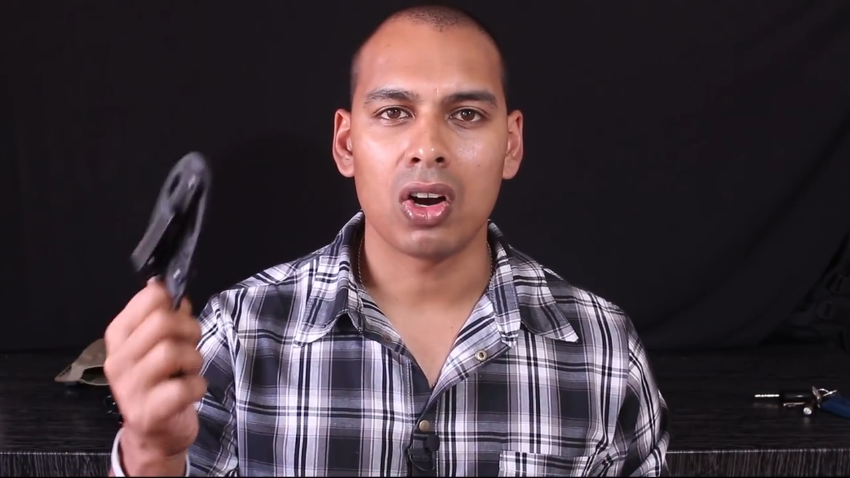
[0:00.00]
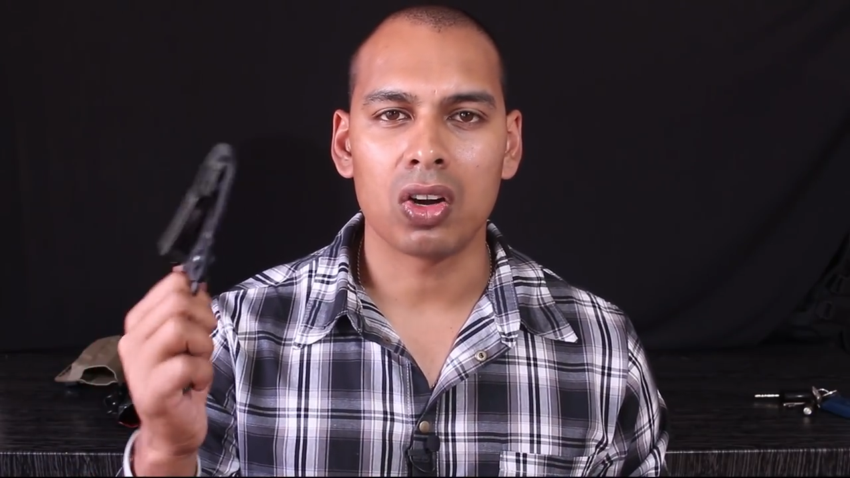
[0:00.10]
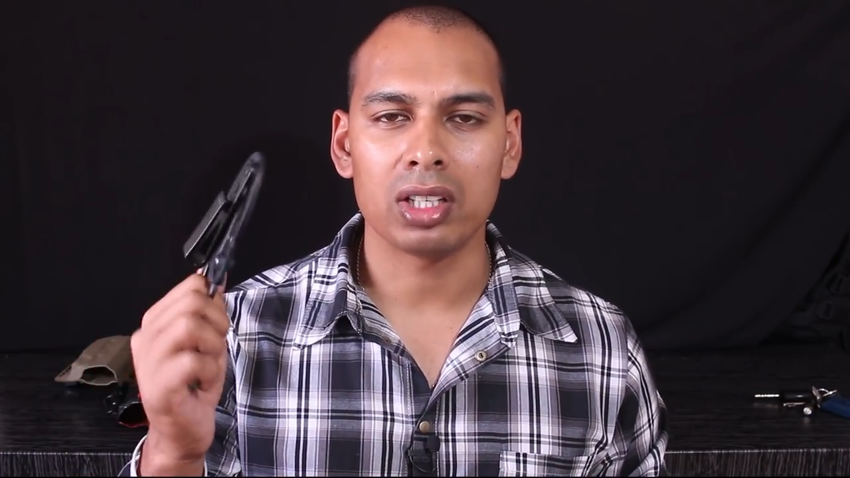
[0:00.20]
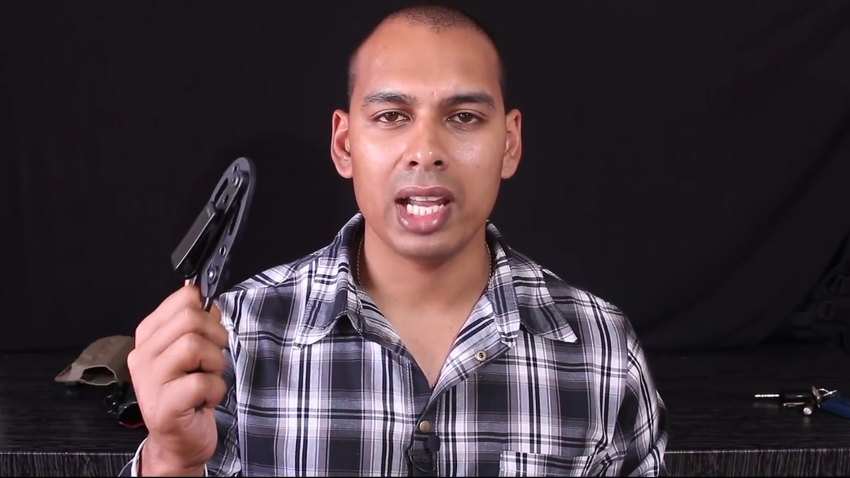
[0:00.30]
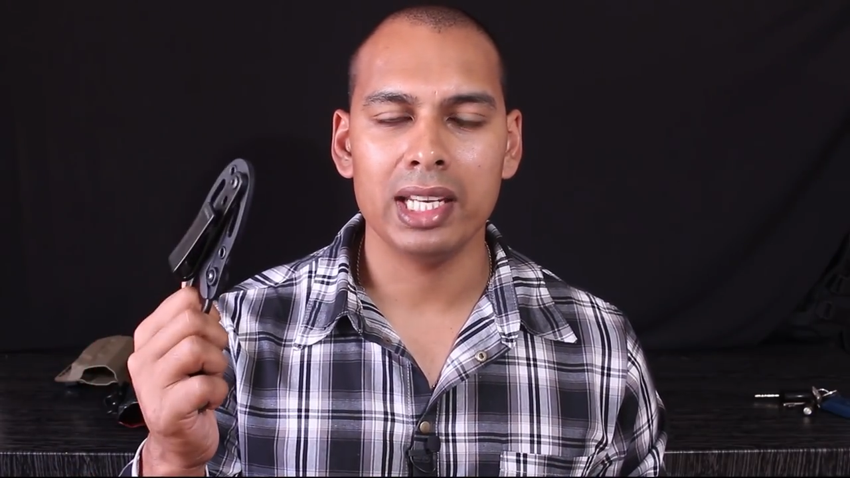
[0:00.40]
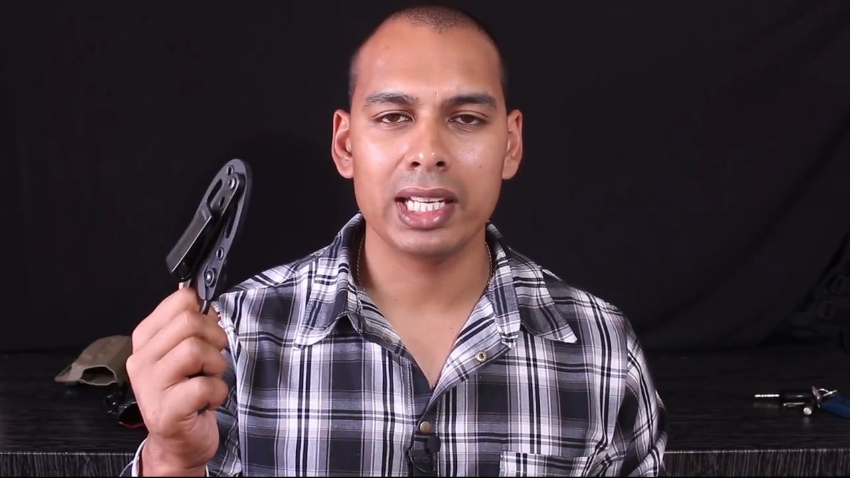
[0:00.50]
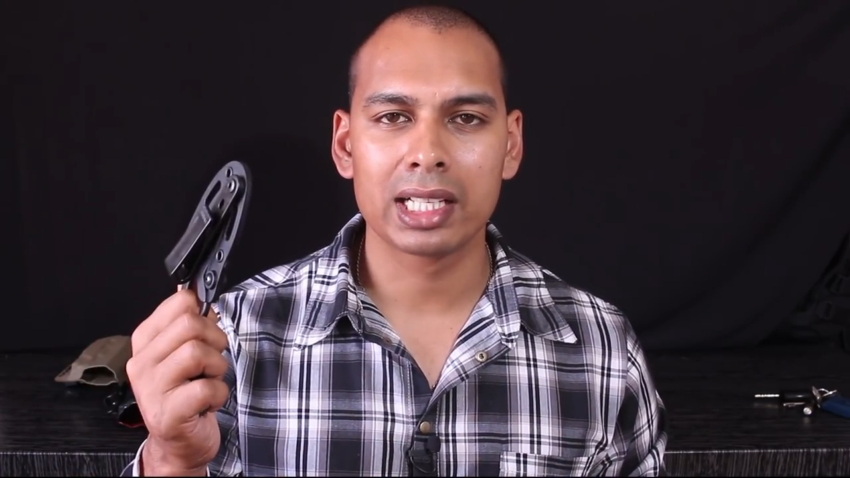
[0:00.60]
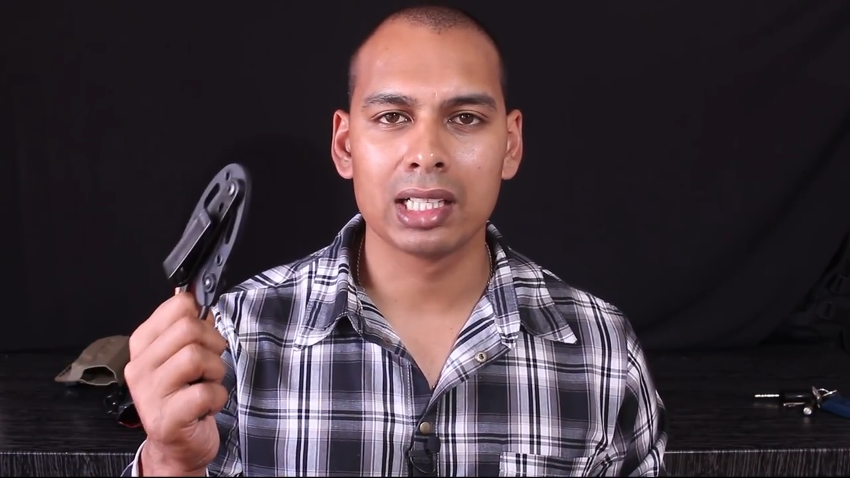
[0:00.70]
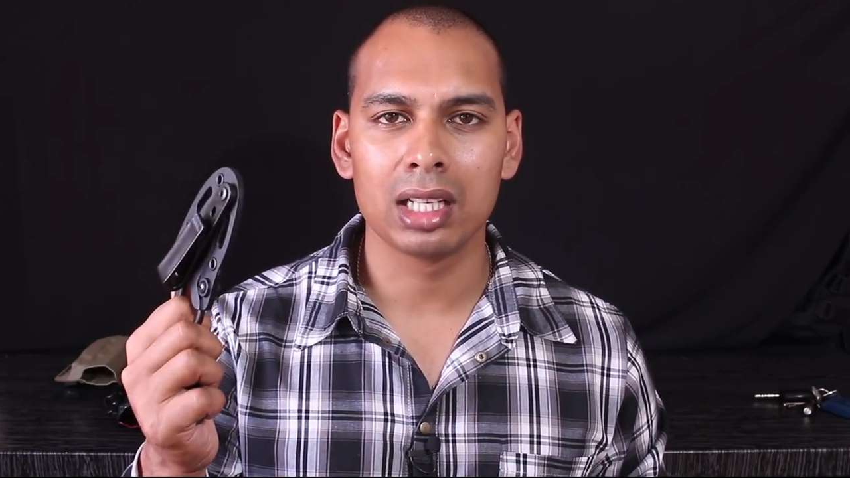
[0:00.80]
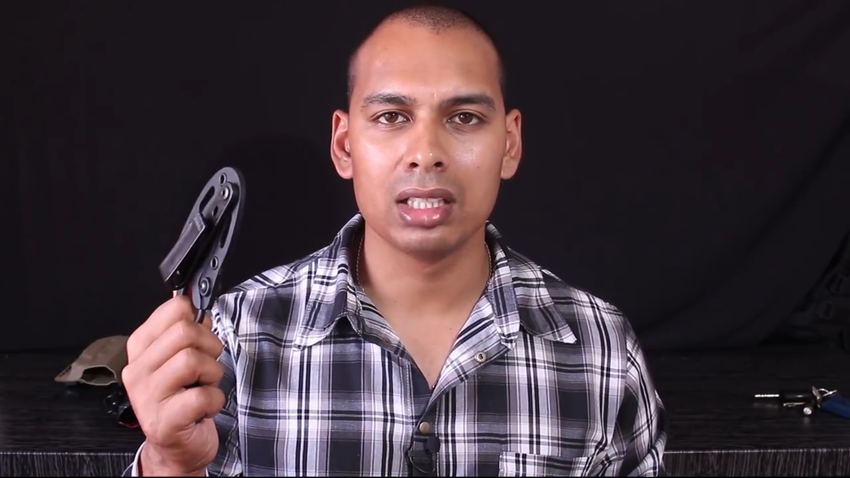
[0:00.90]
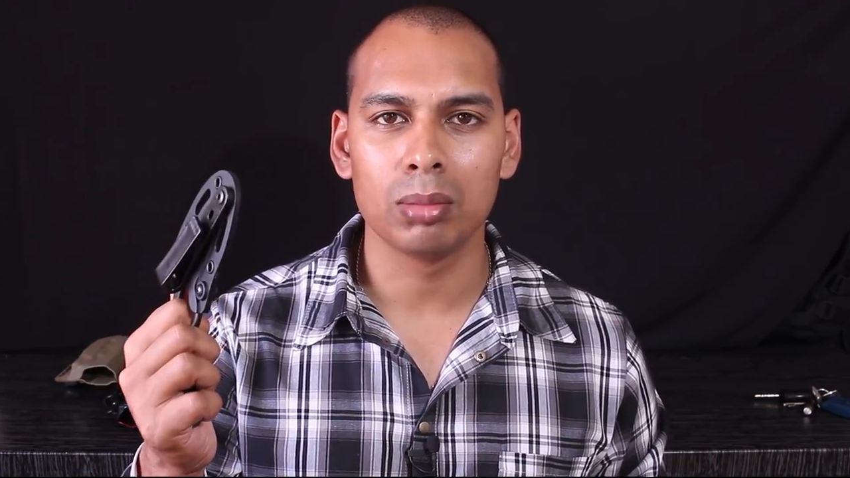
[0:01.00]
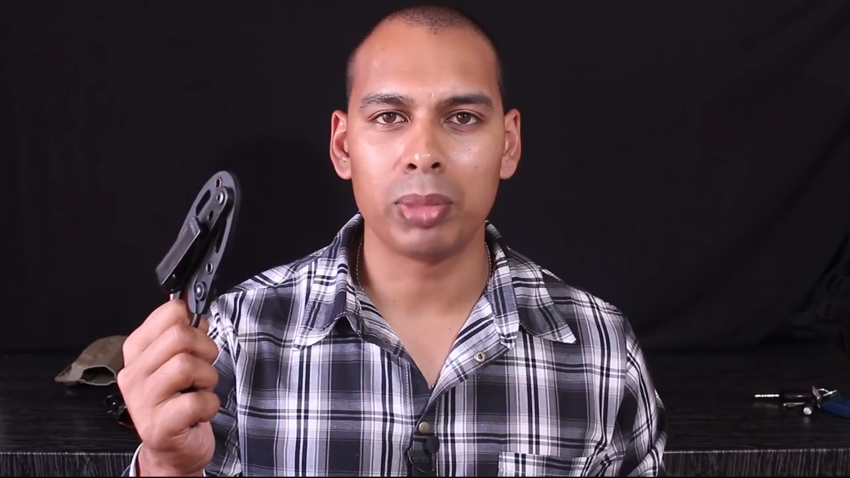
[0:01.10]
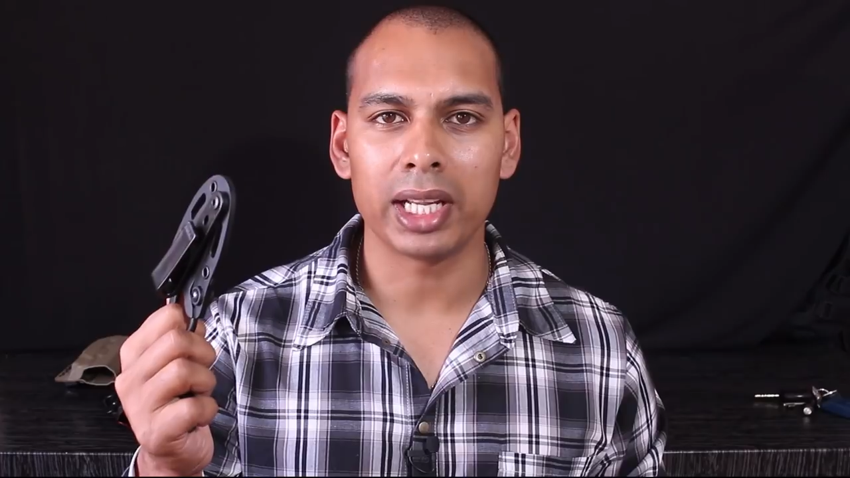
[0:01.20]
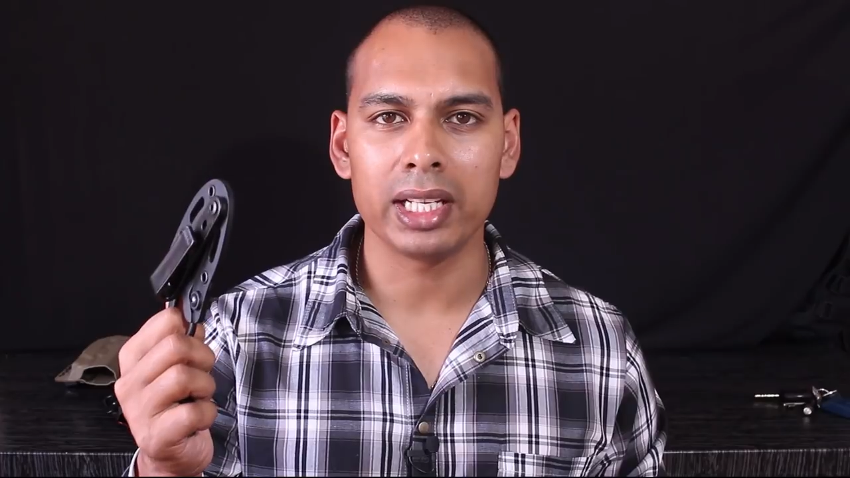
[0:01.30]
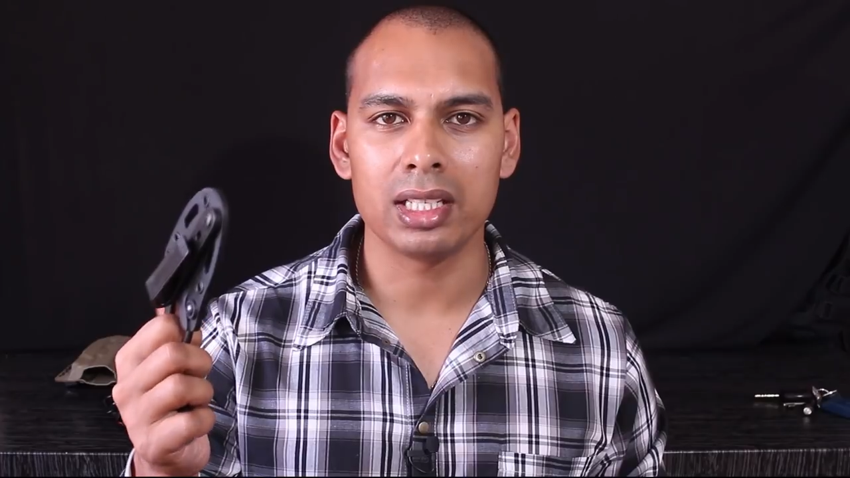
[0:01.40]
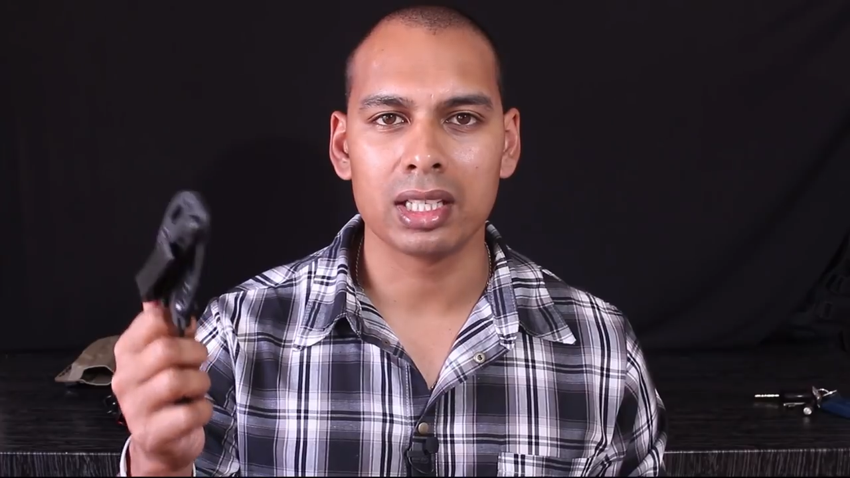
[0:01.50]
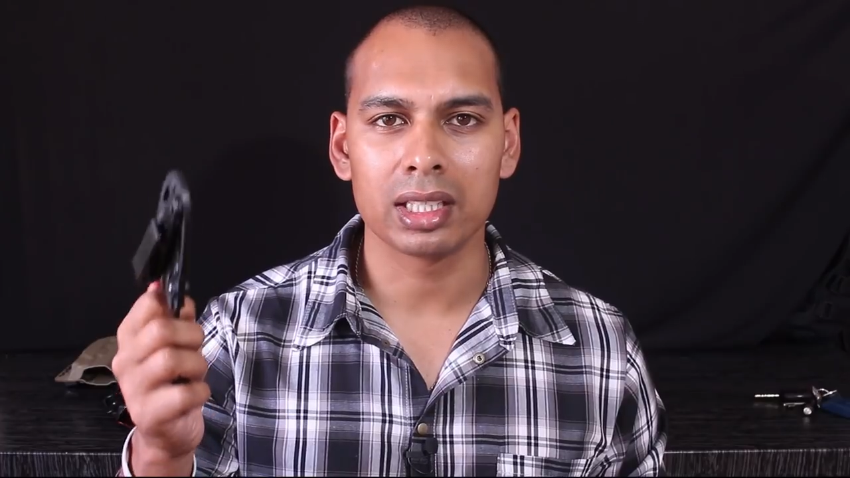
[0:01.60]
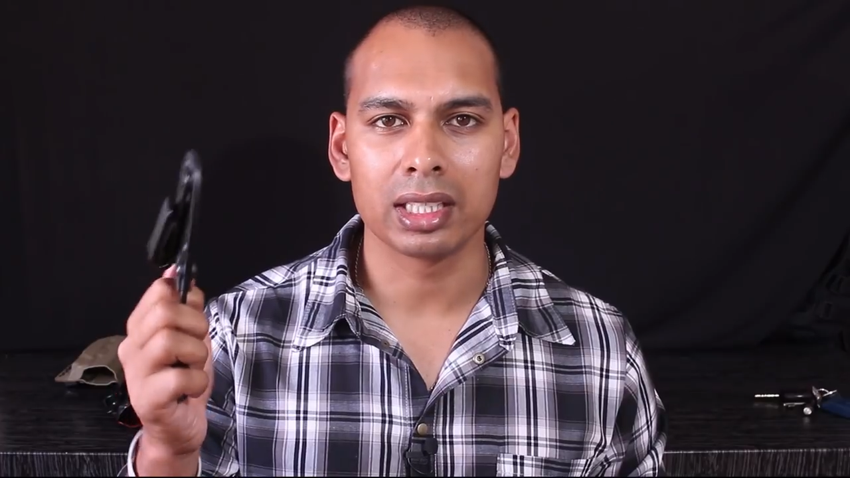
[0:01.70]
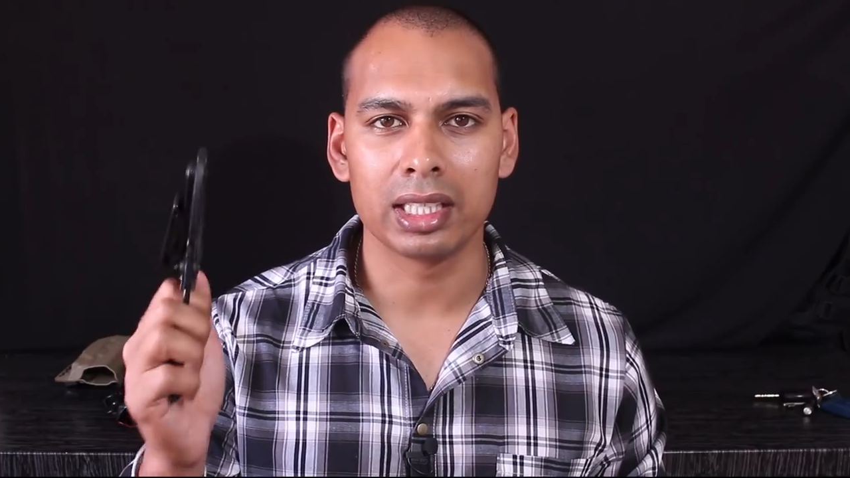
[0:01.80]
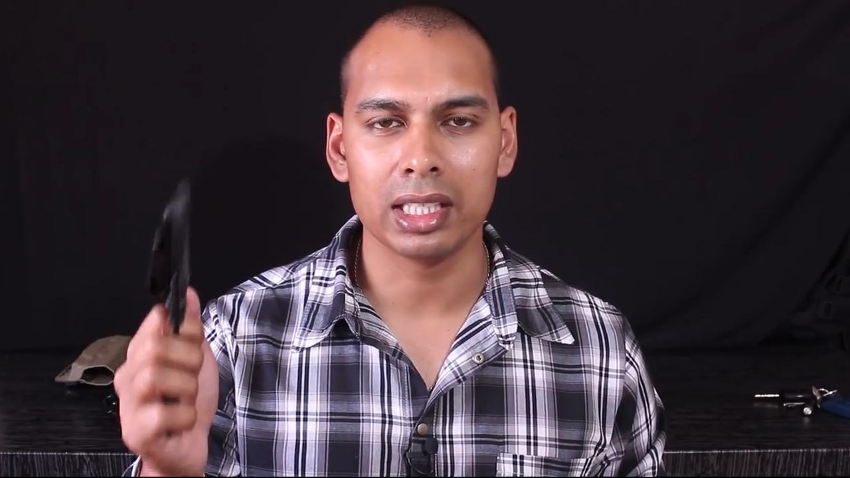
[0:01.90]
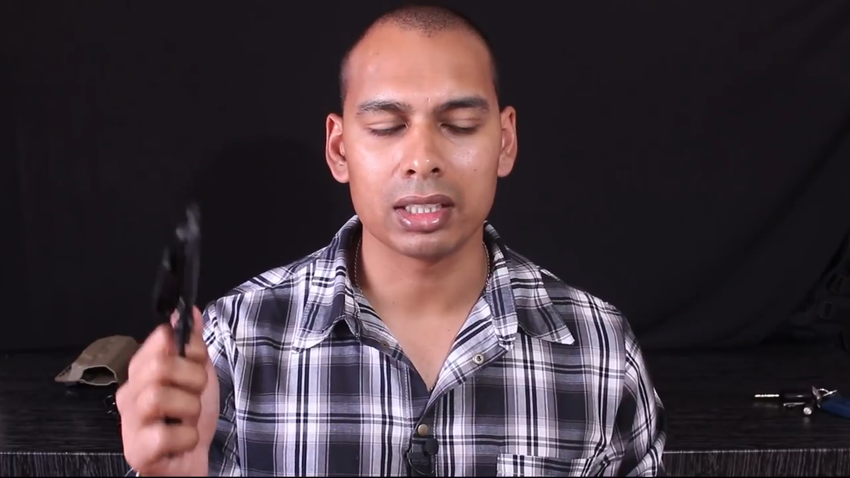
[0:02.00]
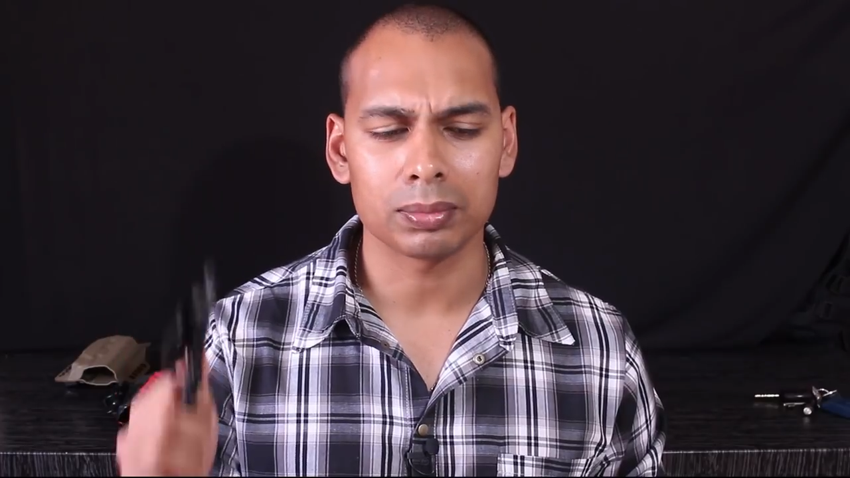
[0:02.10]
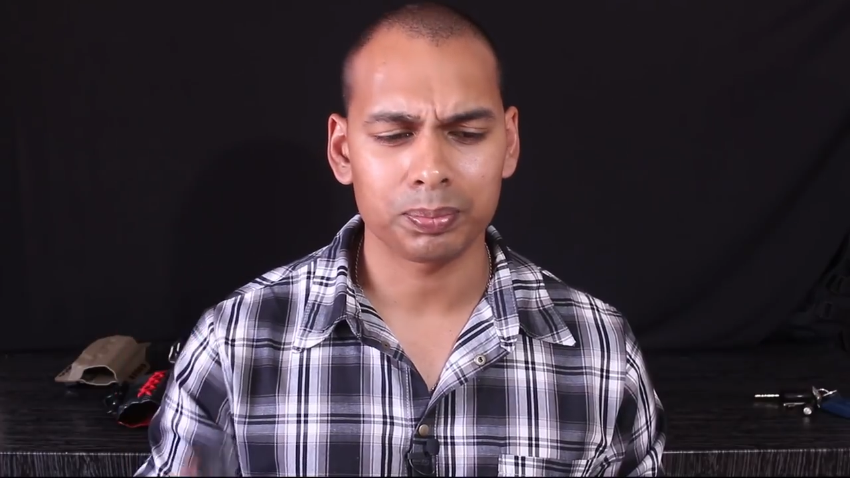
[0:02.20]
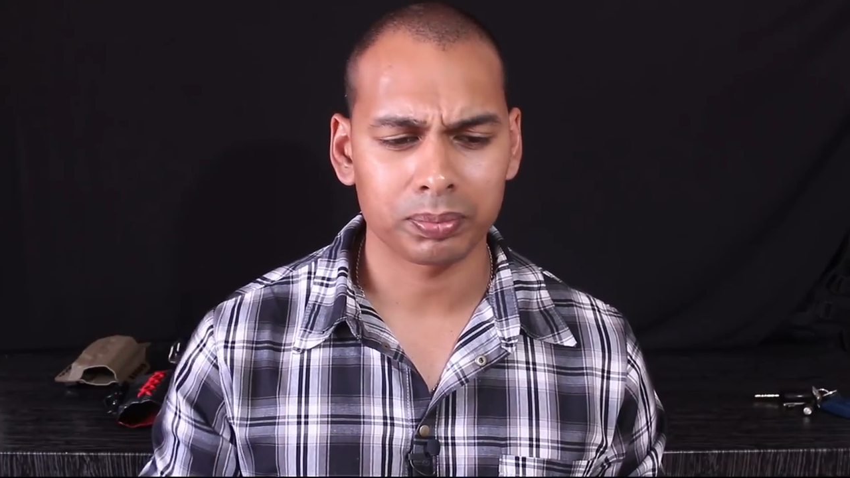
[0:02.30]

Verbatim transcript: on any Colonel Blade gear.